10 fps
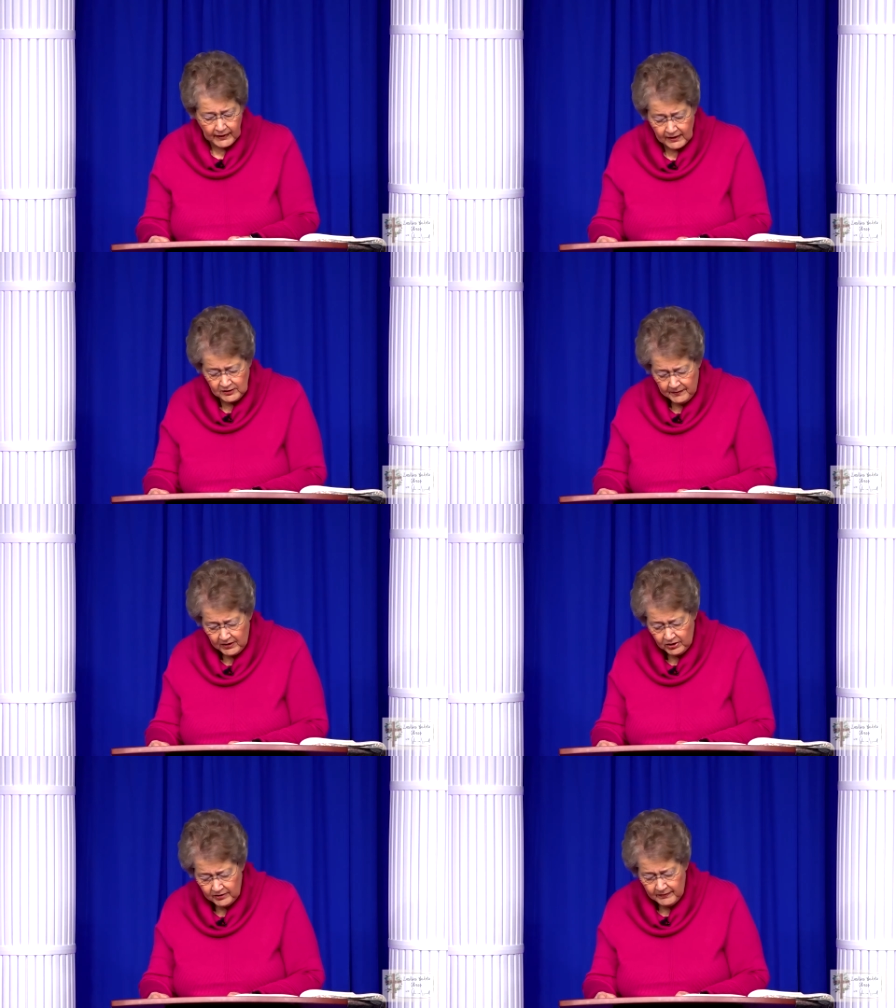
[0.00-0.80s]
I spent
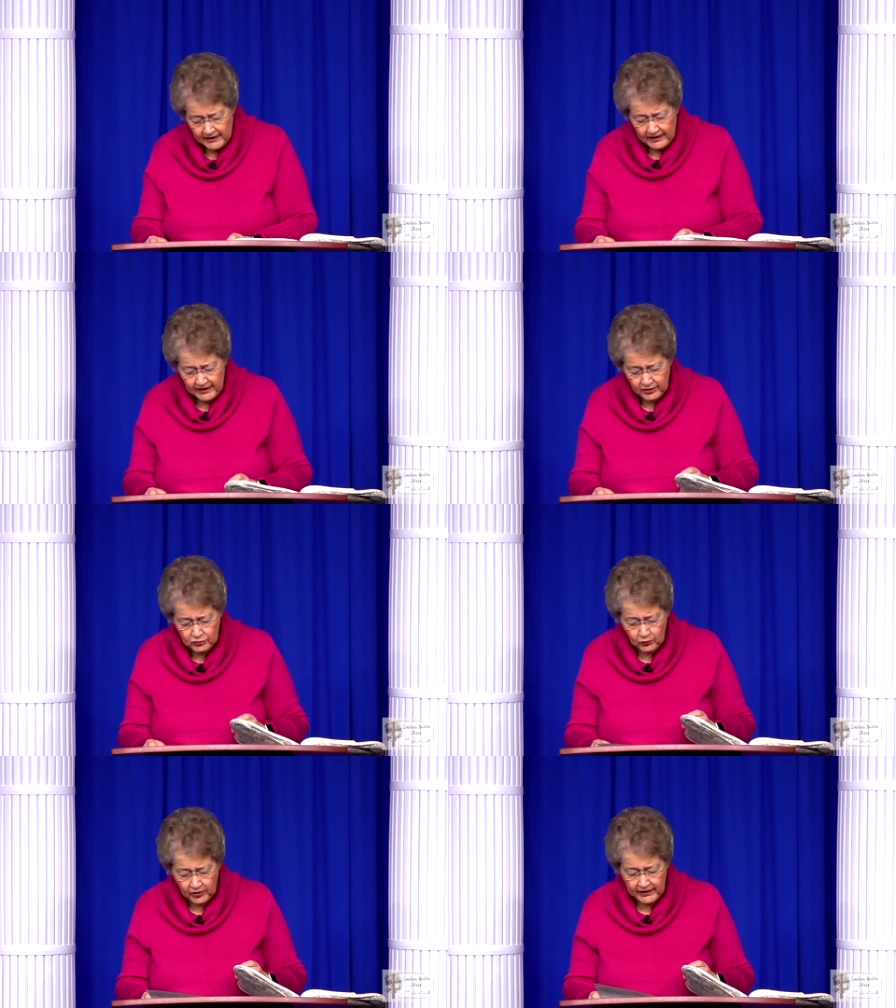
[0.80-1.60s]
a good many years
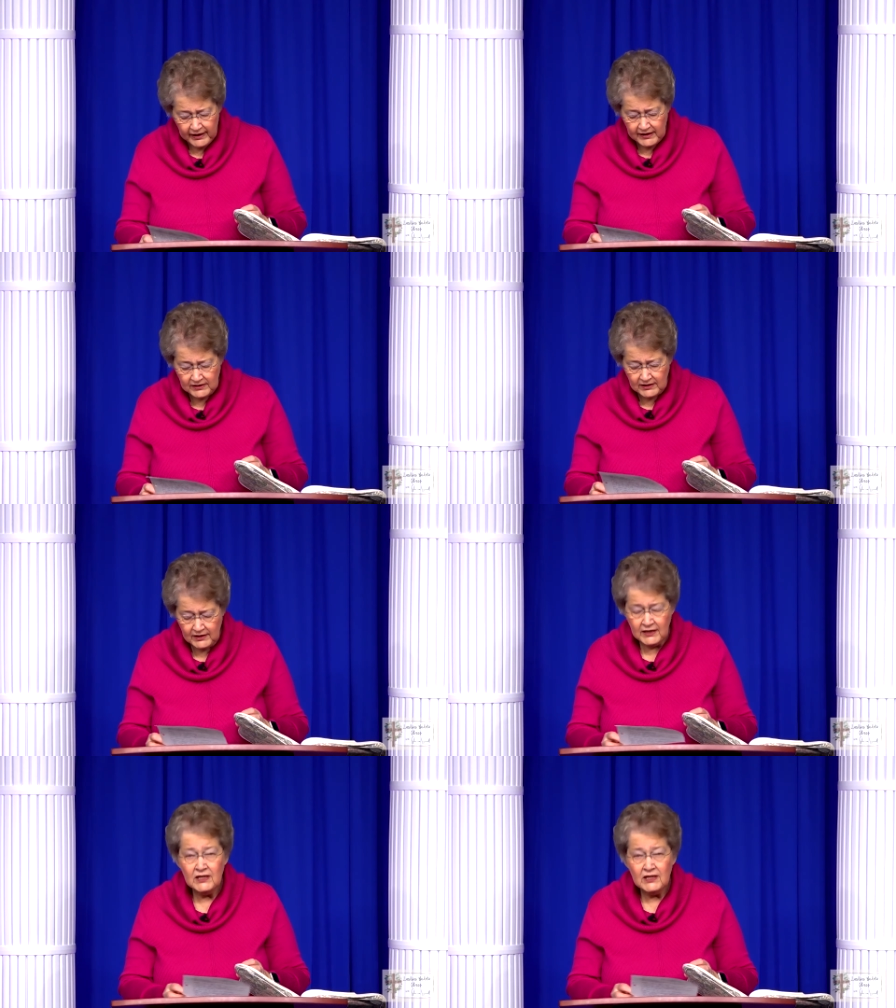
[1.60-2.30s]
working as a